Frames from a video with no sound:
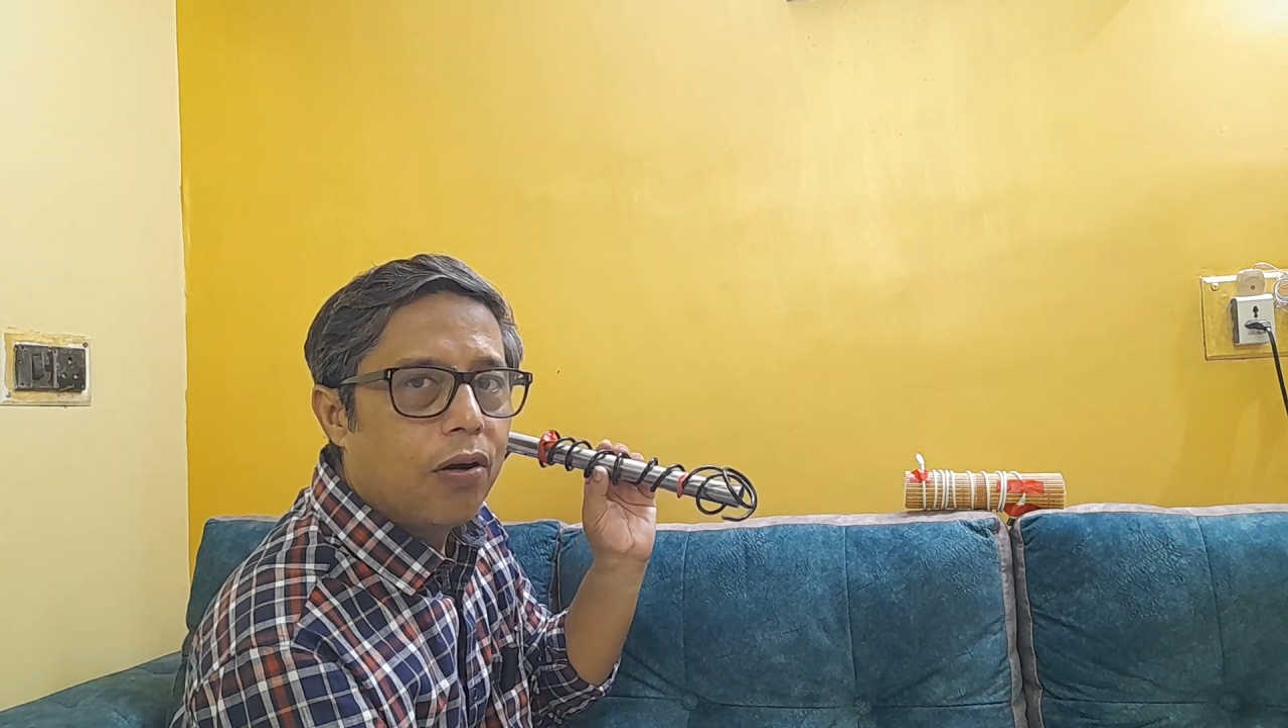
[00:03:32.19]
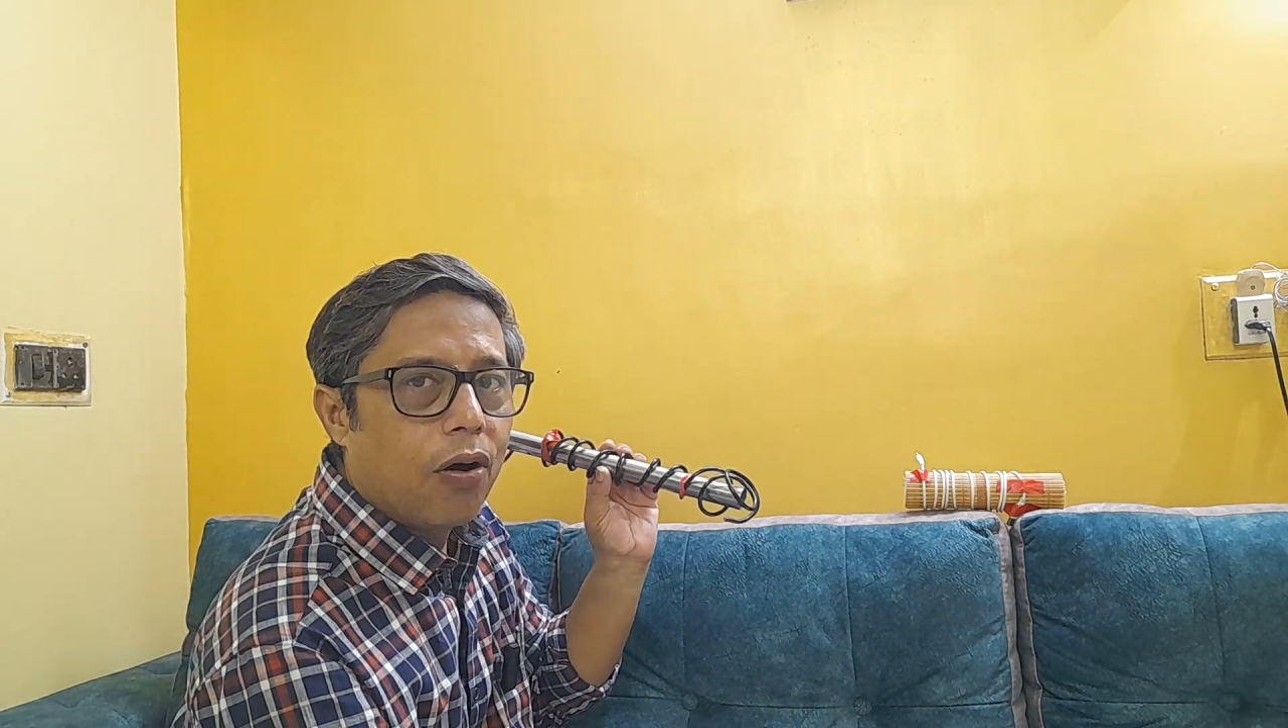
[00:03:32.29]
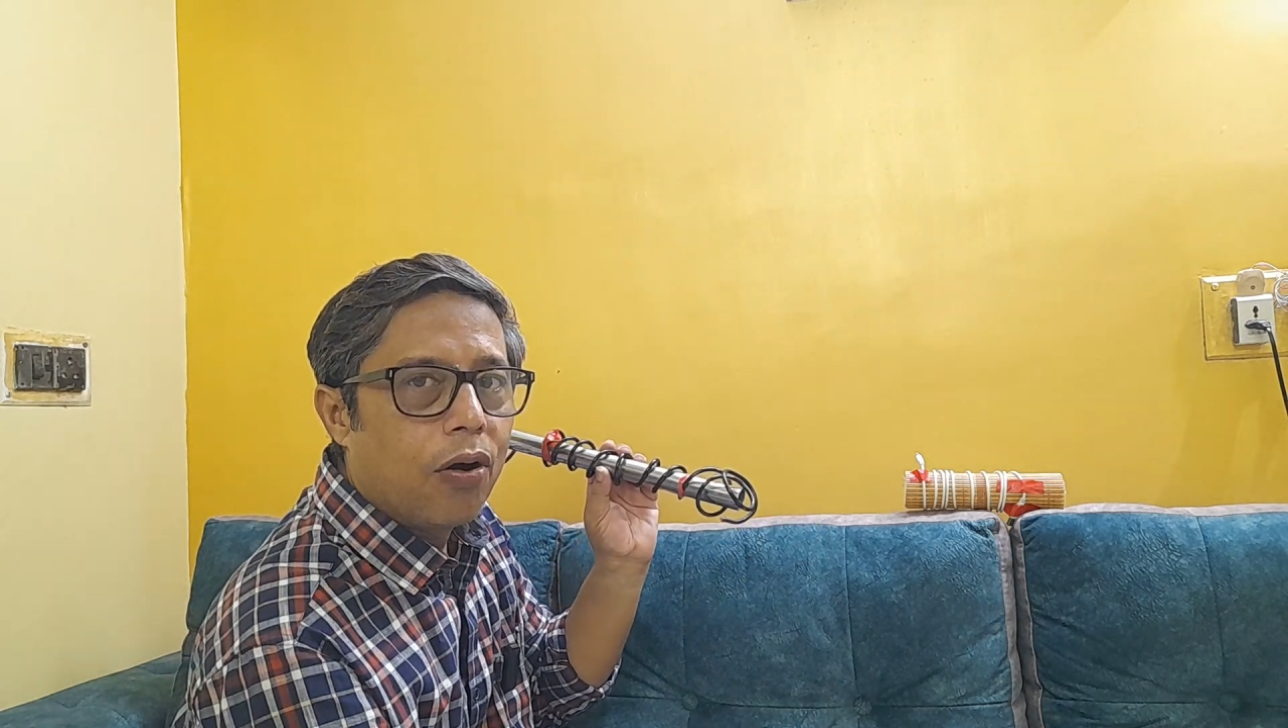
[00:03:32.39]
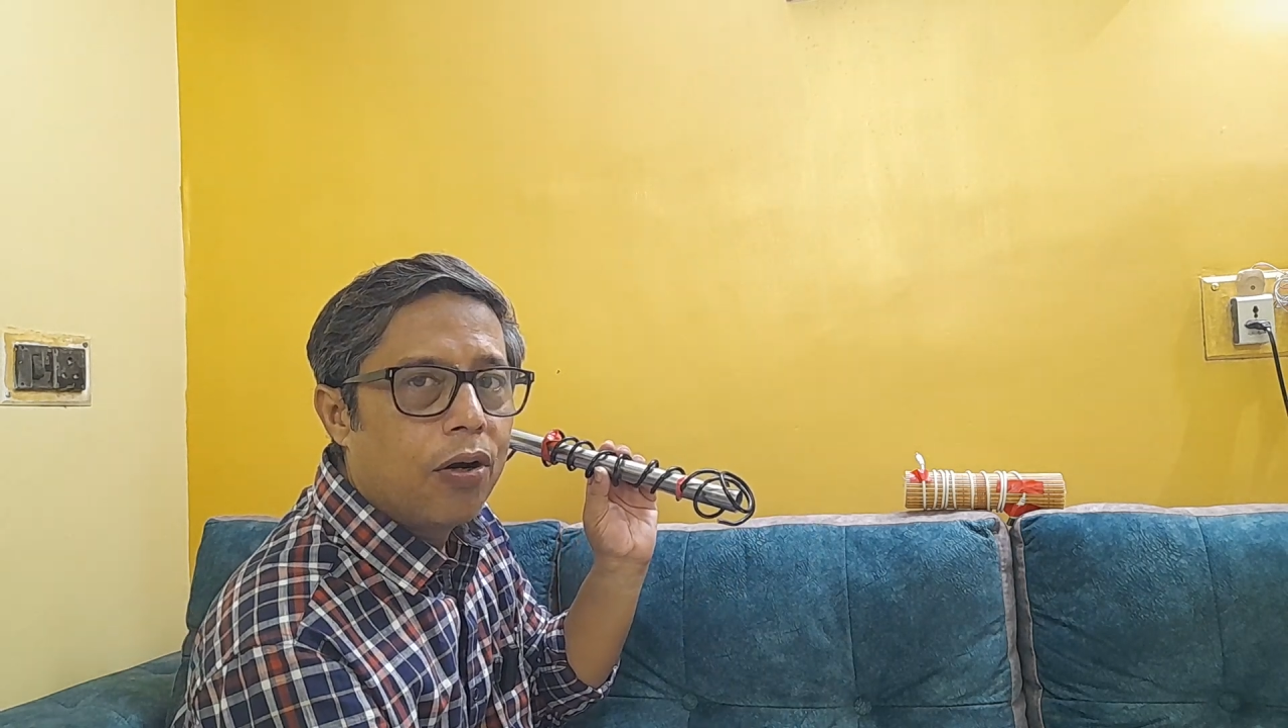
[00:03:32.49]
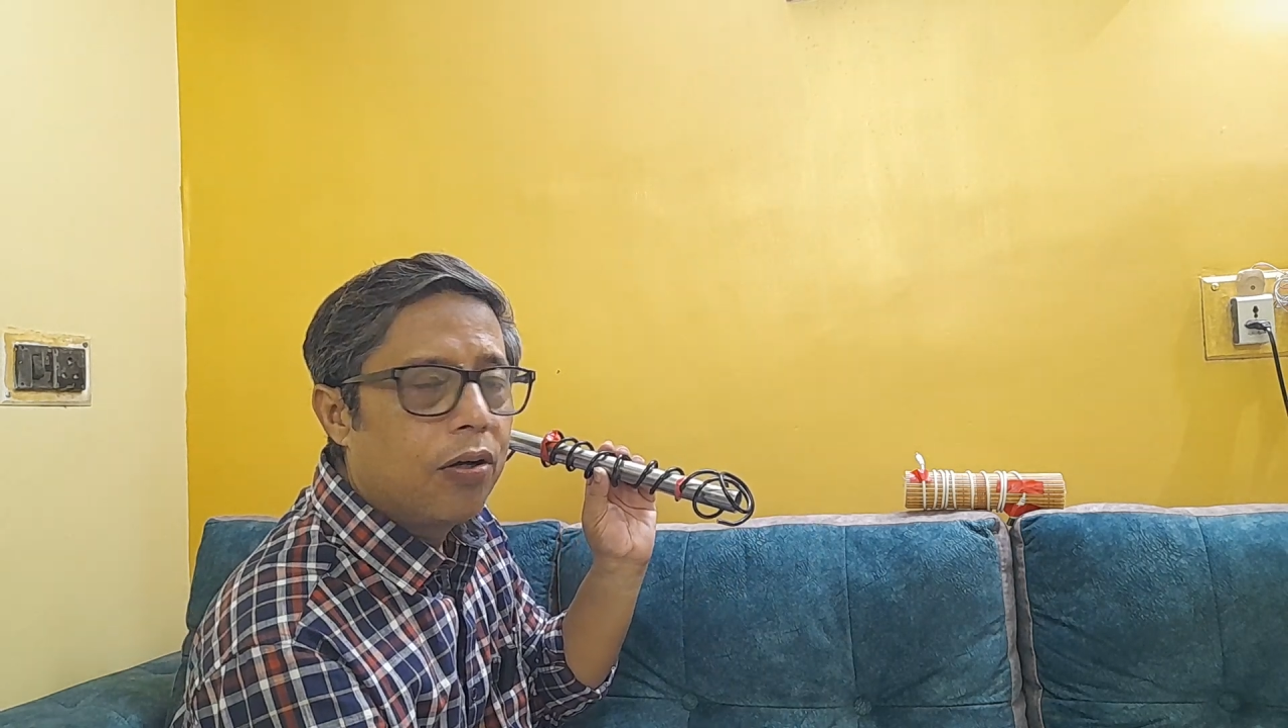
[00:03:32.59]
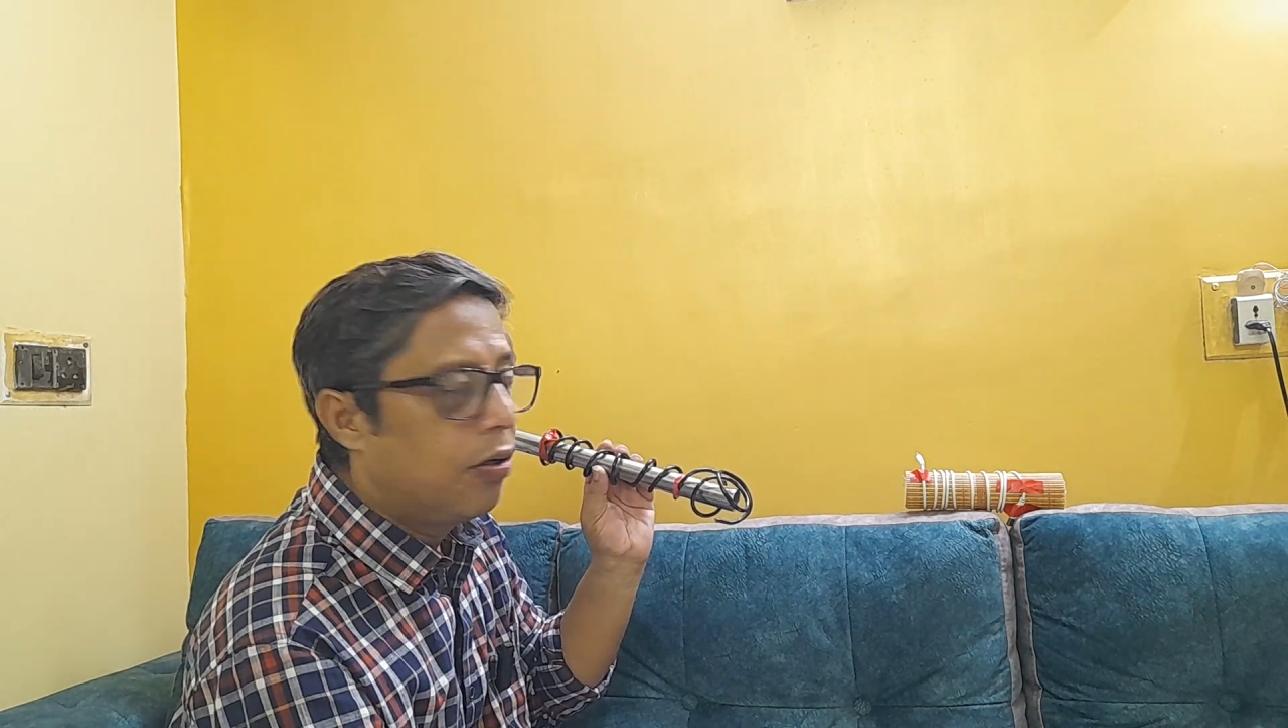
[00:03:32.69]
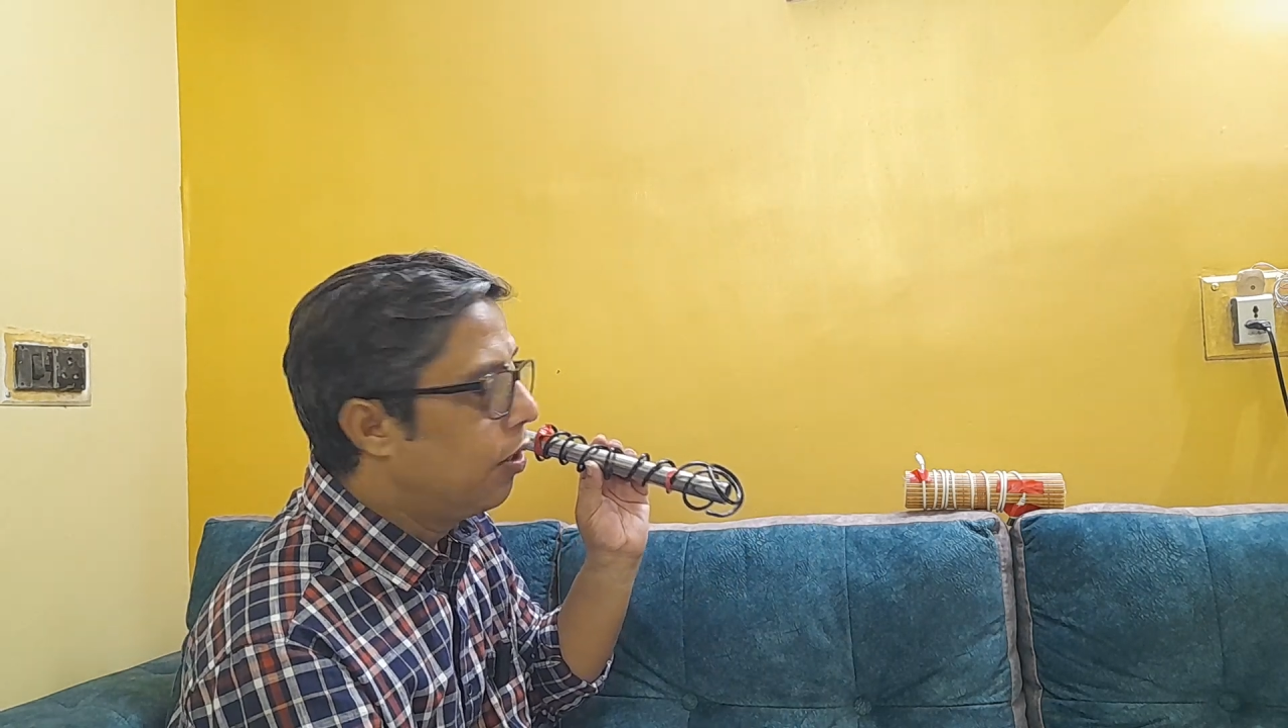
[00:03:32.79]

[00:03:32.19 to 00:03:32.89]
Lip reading: law,